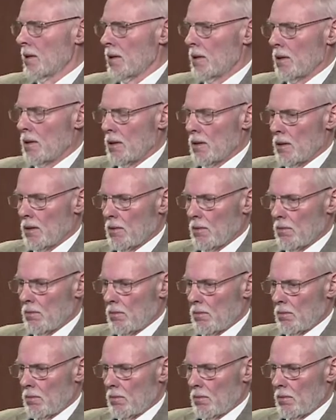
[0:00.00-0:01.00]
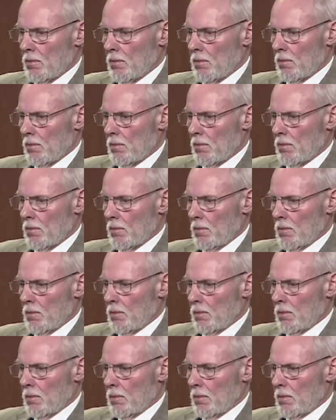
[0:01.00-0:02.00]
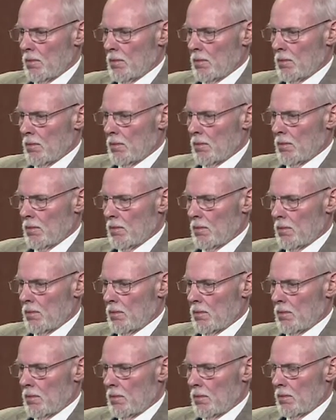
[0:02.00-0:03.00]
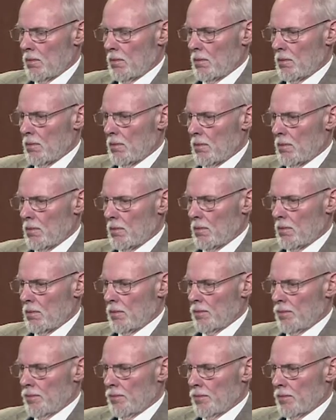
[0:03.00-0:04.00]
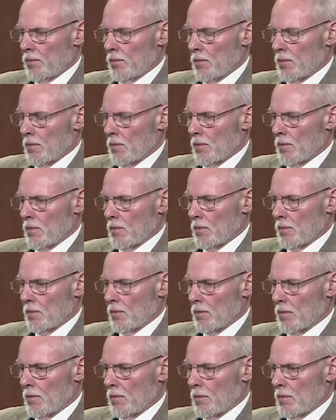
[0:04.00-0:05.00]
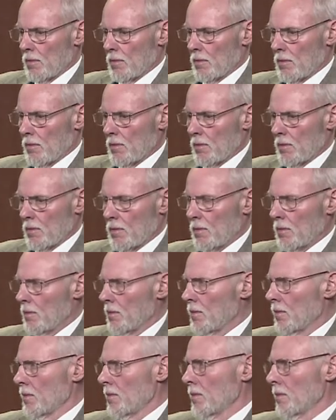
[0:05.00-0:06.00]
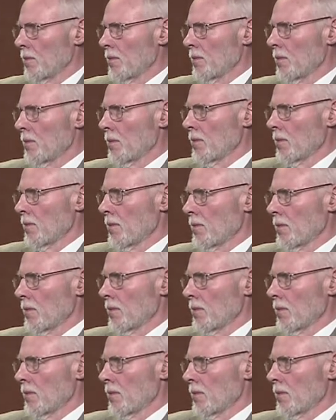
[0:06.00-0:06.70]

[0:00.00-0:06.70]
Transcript: No words are spoken by the person on screen.